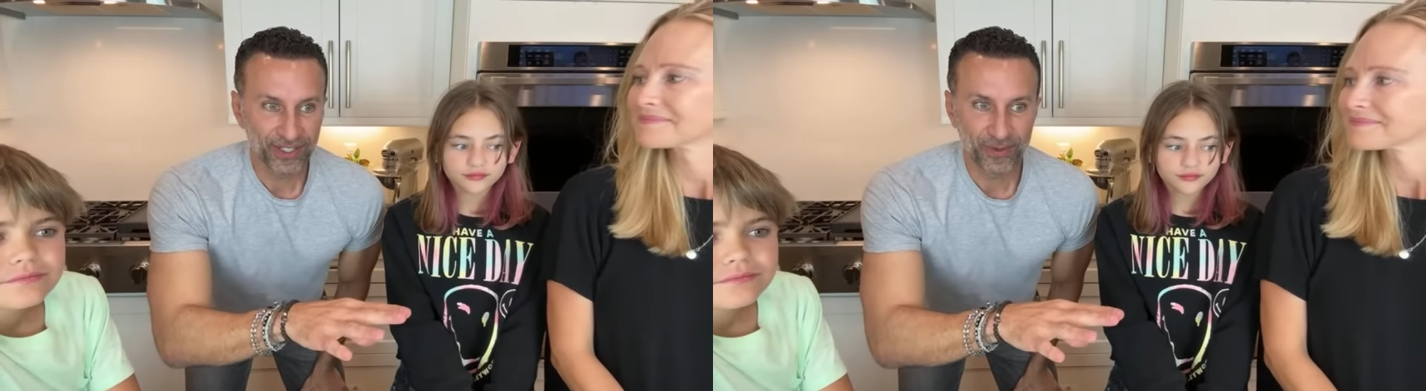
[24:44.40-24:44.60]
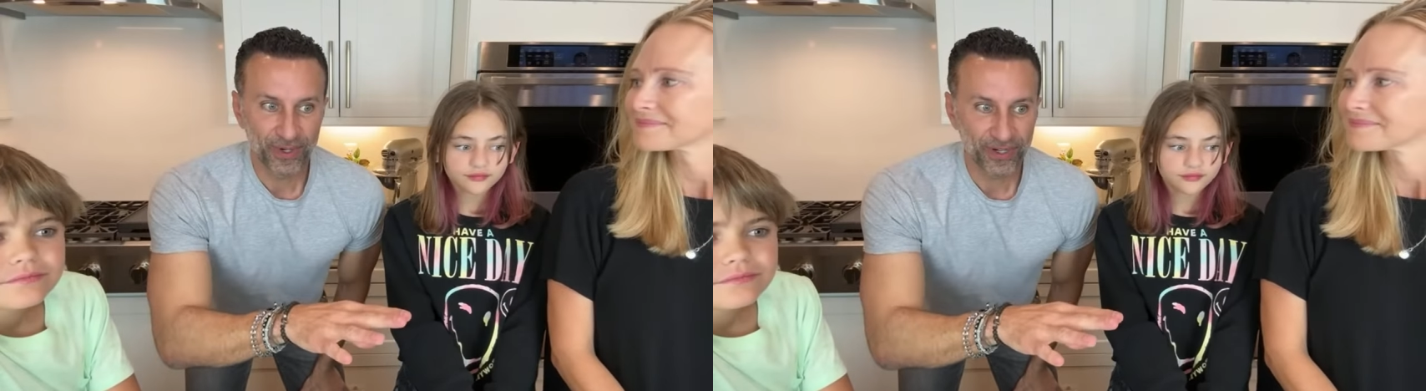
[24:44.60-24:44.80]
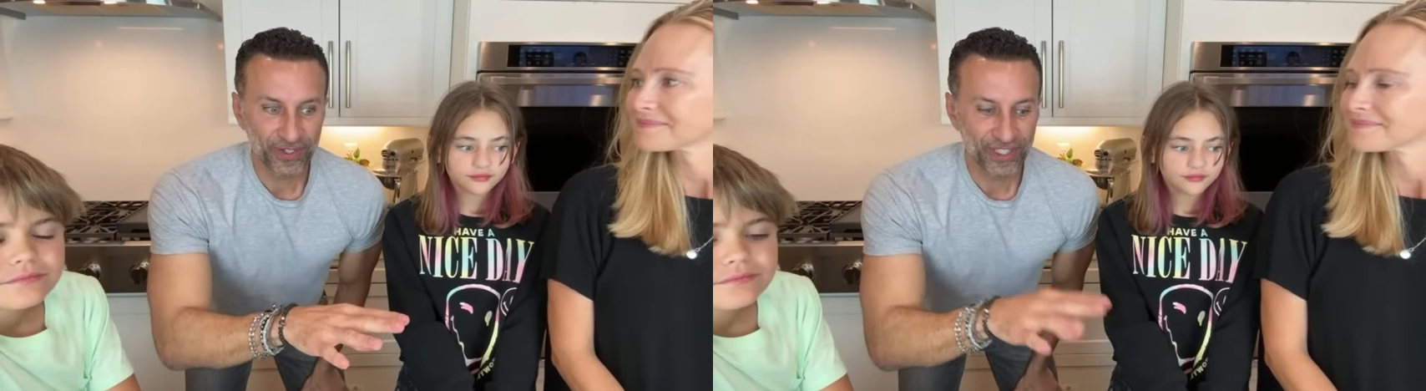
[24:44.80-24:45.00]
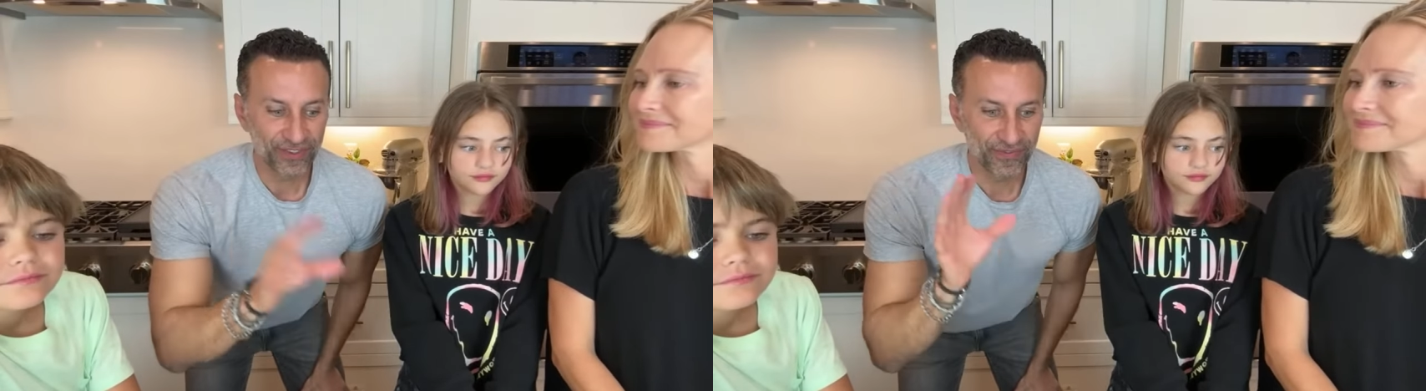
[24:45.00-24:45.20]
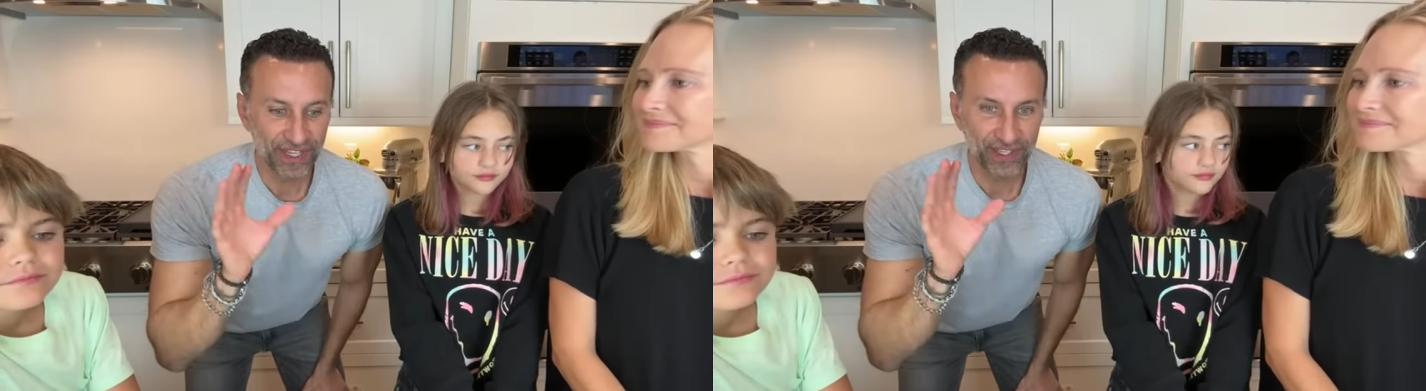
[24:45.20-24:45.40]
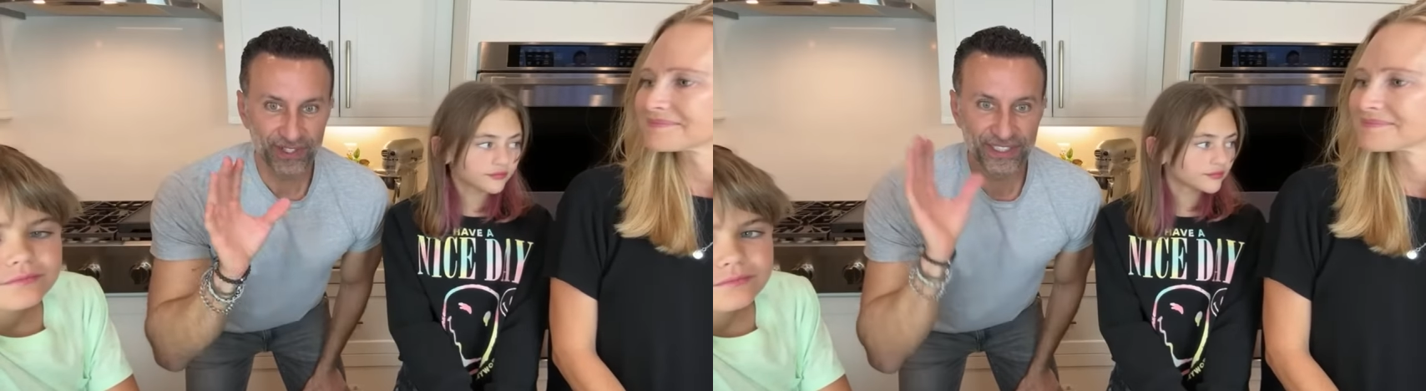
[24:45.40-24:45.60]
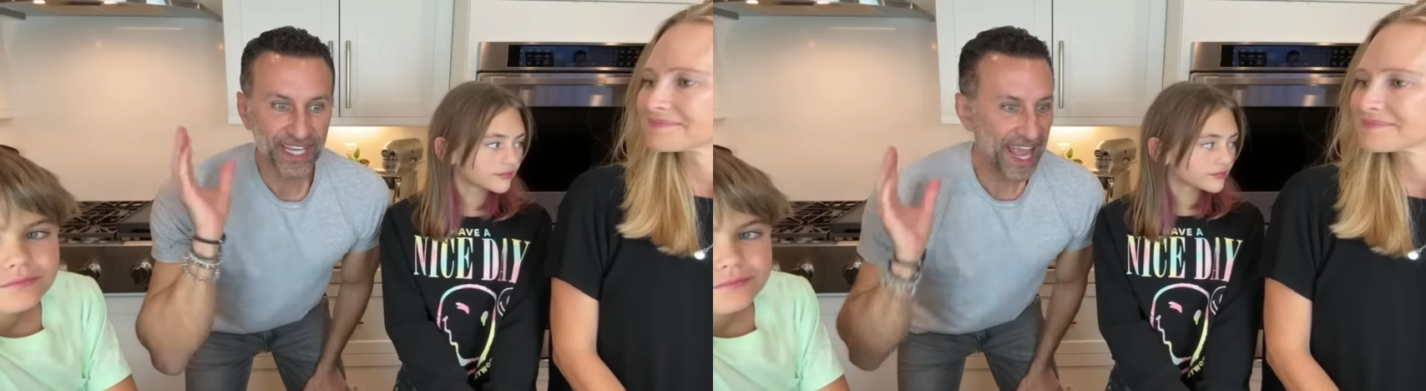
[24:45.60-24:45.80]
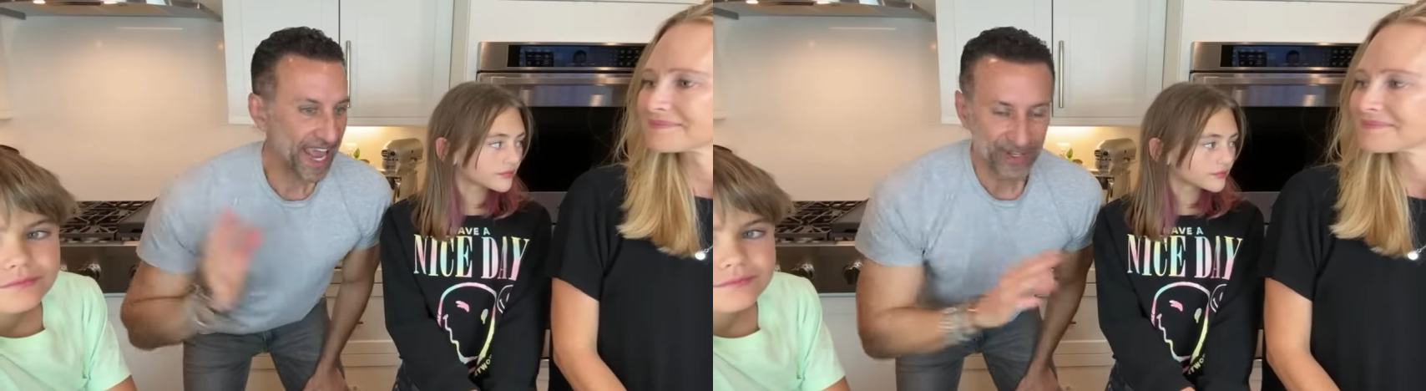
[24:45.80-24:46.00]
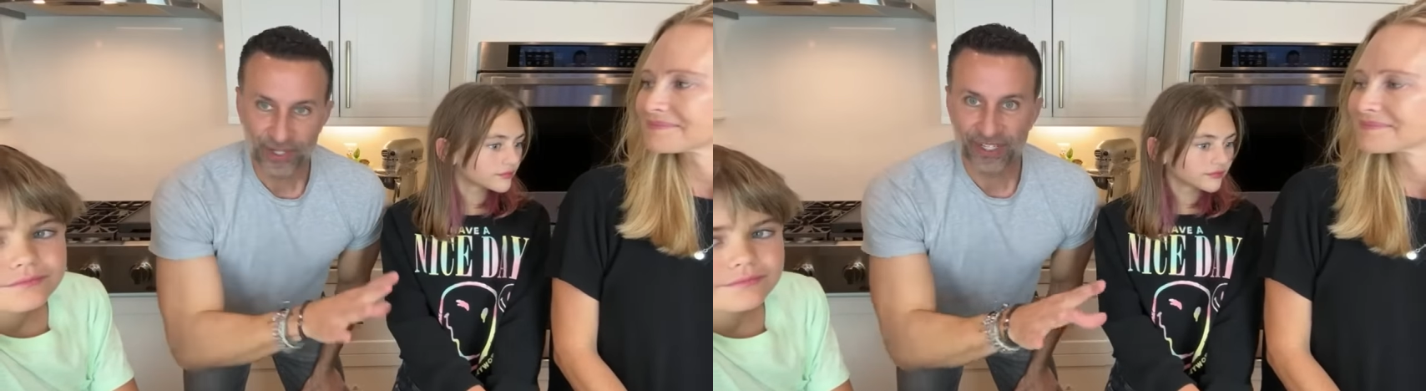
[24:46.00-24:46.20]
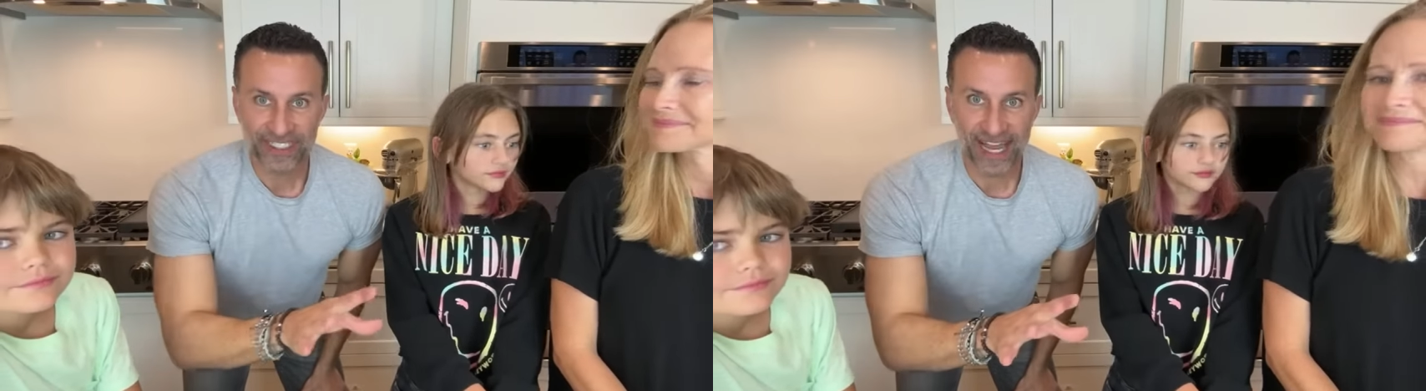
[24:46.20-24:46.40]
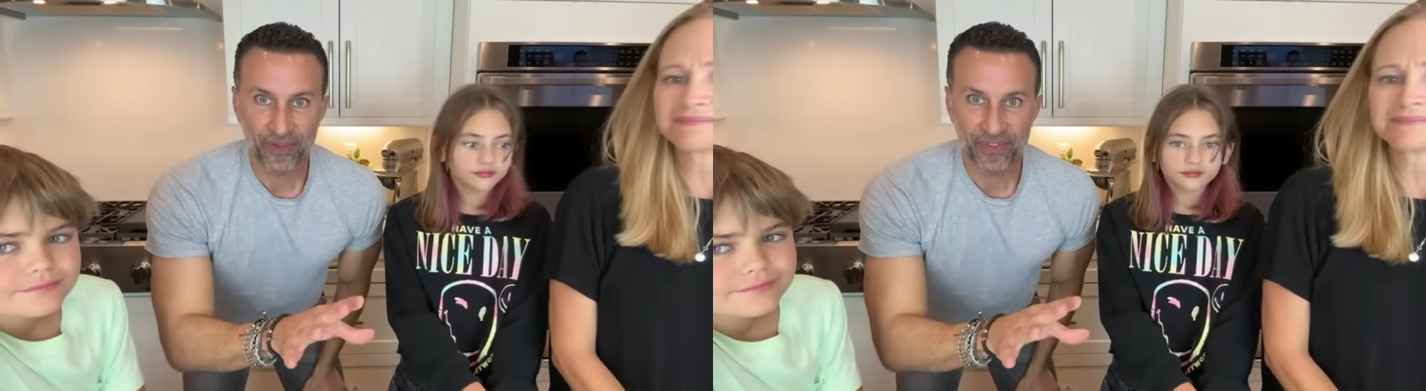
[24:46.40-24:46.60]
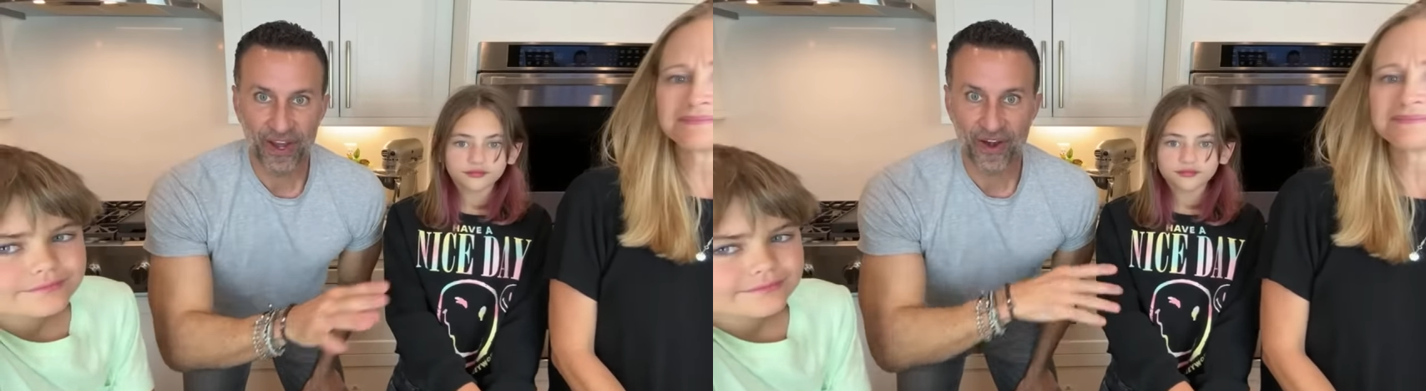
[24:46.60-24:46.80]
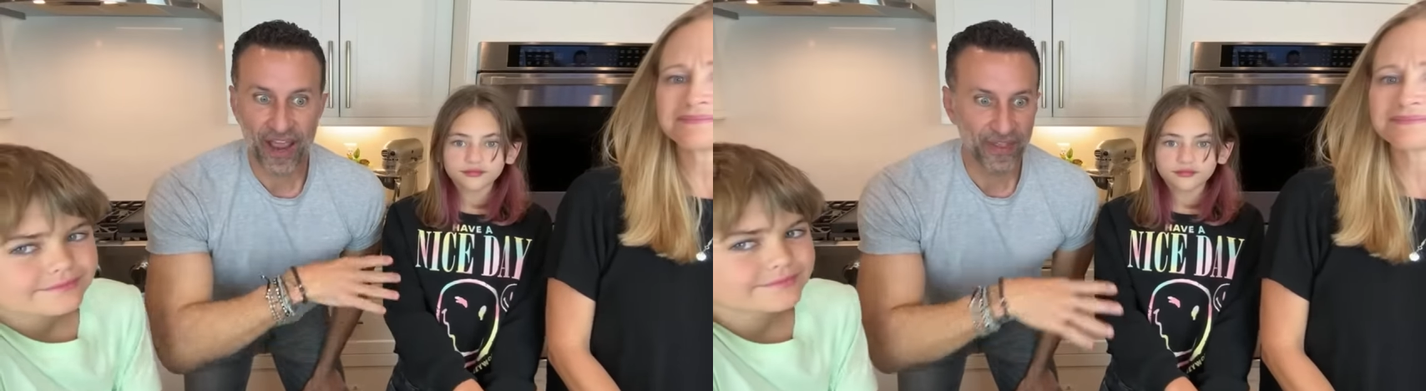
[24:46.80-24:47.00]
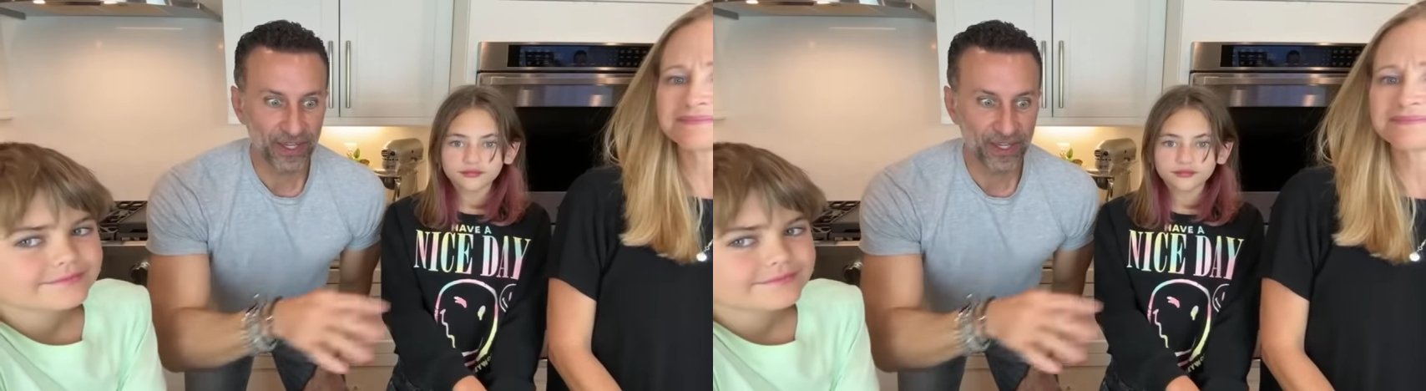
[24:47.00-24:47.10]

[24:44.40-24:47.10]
Speaker 1: the workers in the field and took us out there and they